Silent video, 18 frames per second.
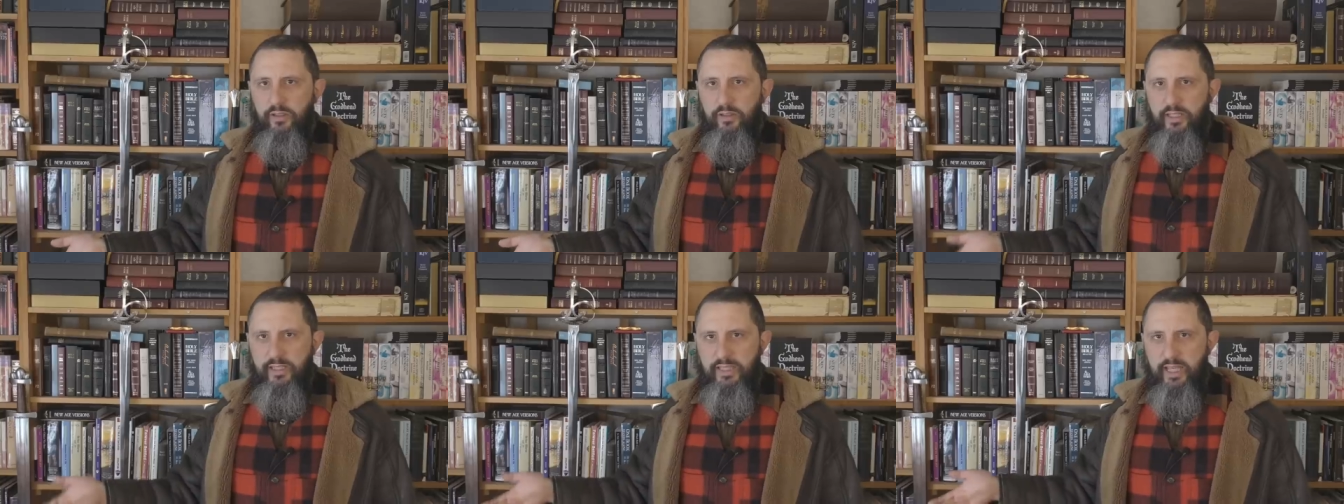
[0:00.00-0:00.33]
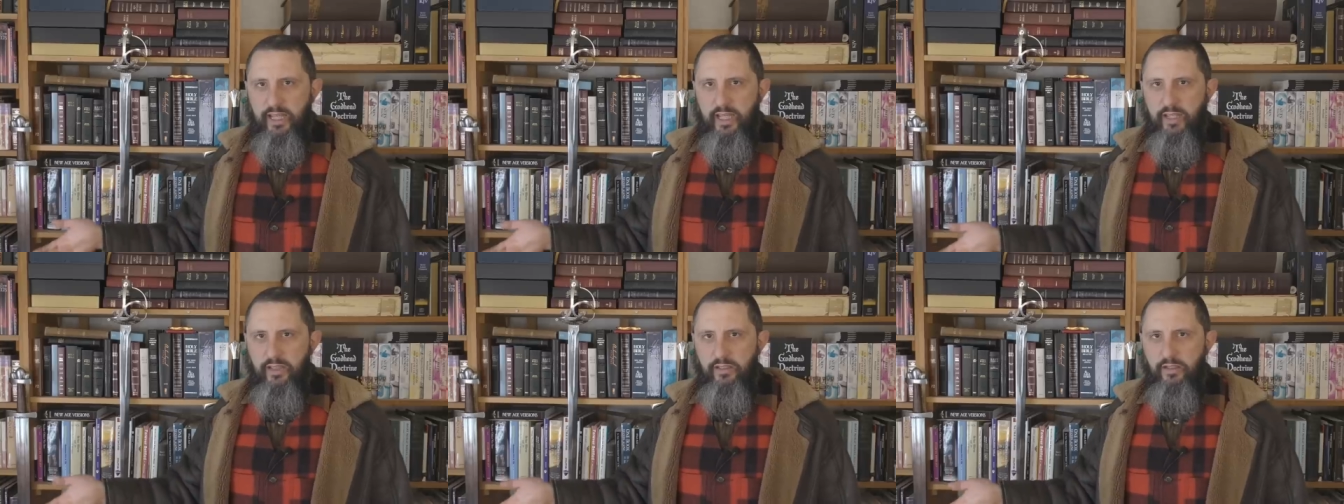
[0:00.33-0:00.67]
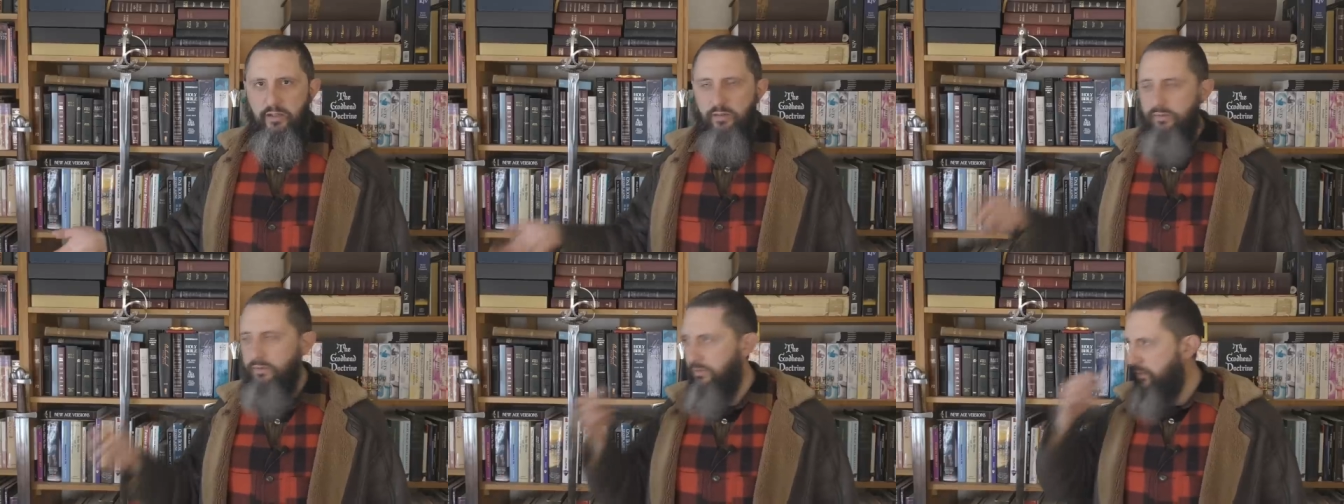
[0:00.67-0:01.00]
They can't.
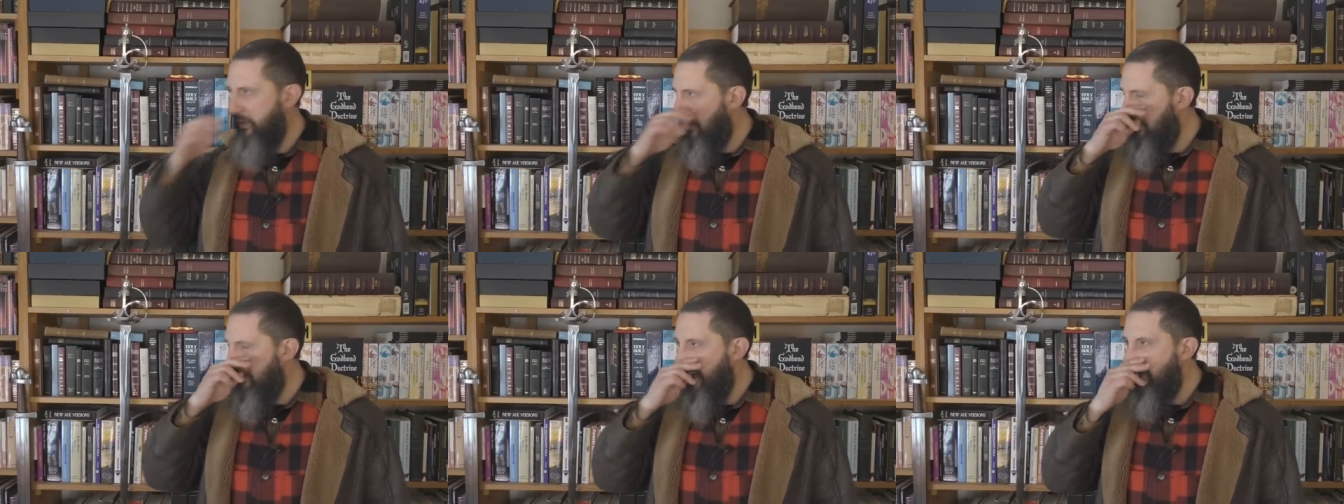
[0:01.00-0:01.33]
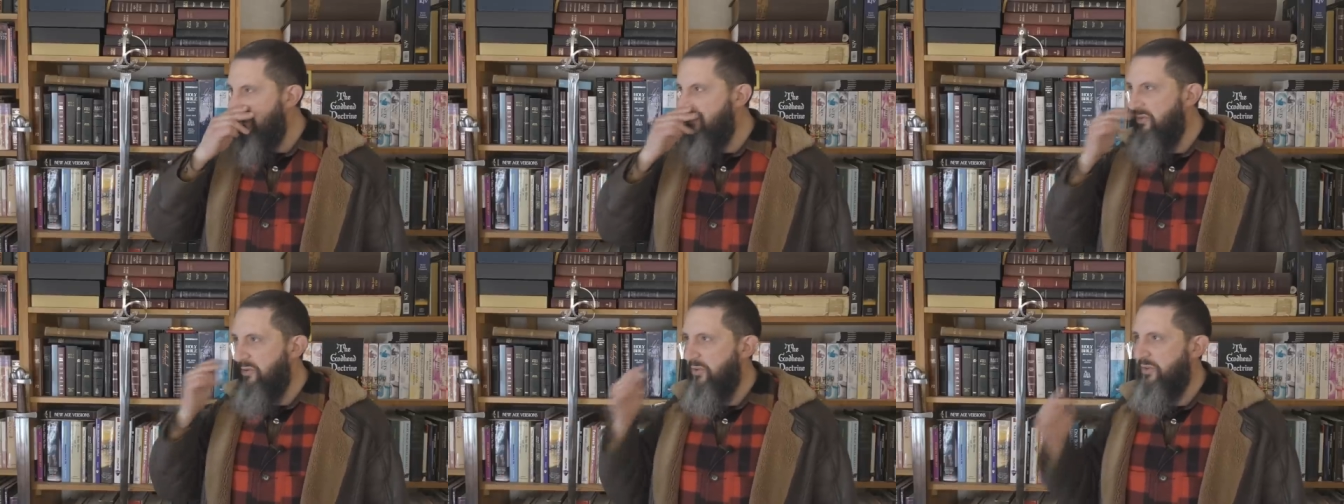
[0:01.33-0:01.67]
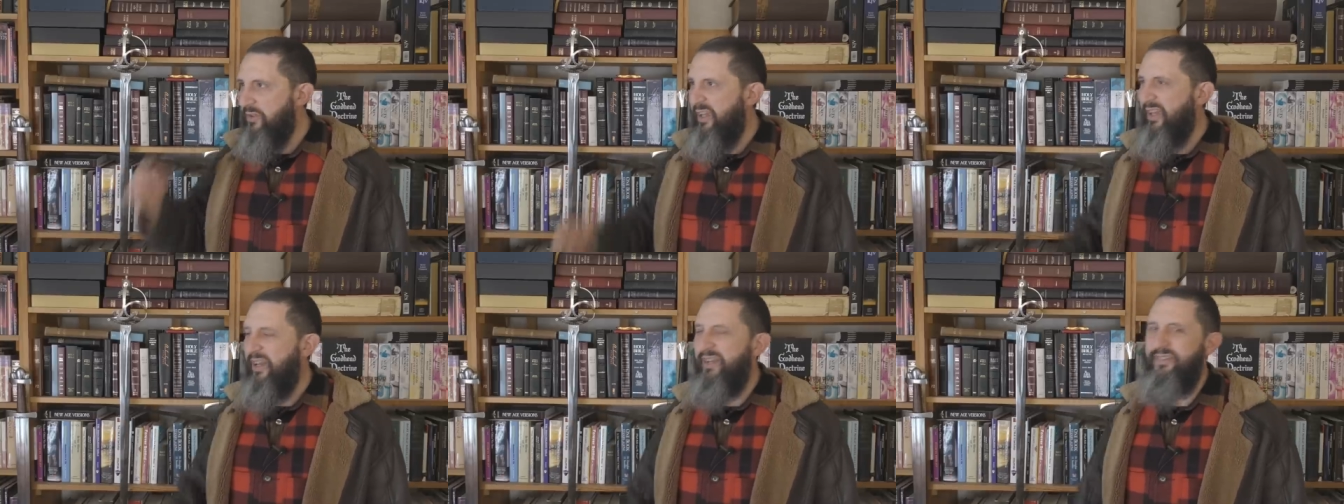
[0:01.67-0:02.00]
You know, they pay for
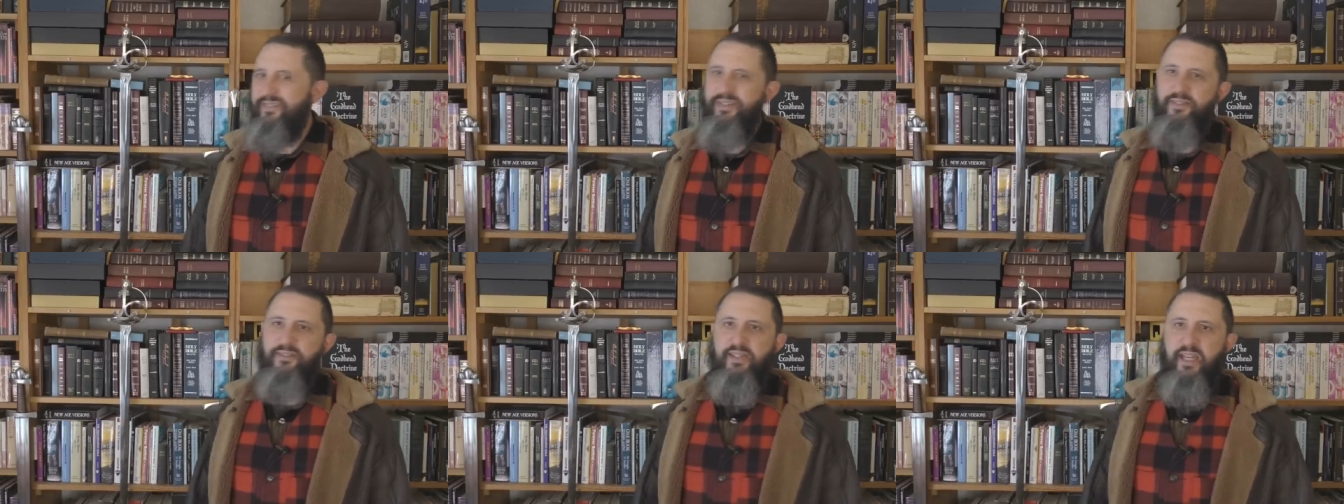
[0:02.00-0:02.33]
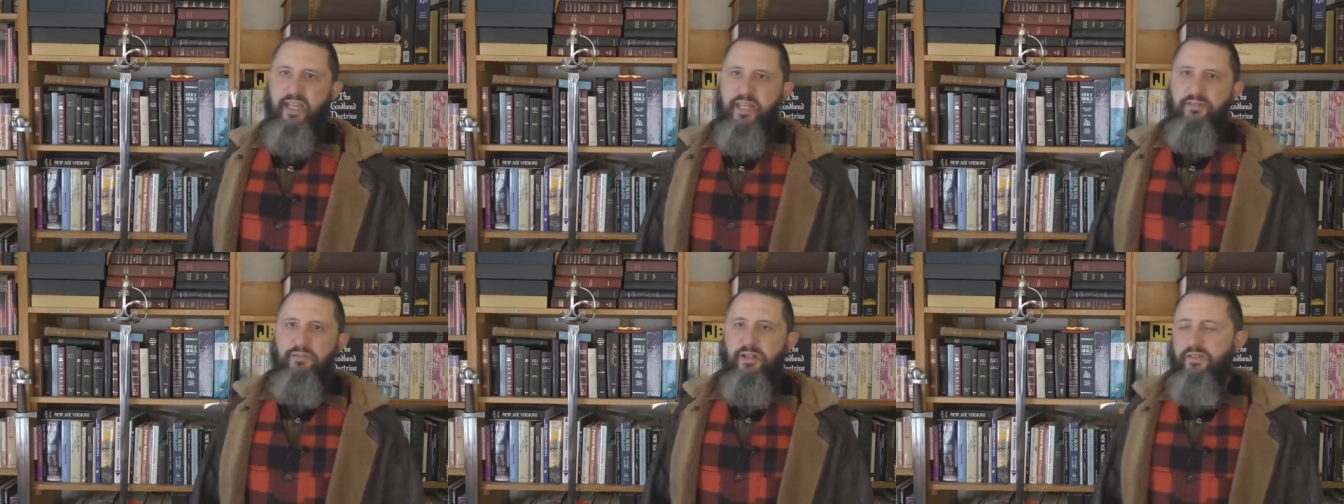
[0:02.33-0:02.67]
us. Uh, okay.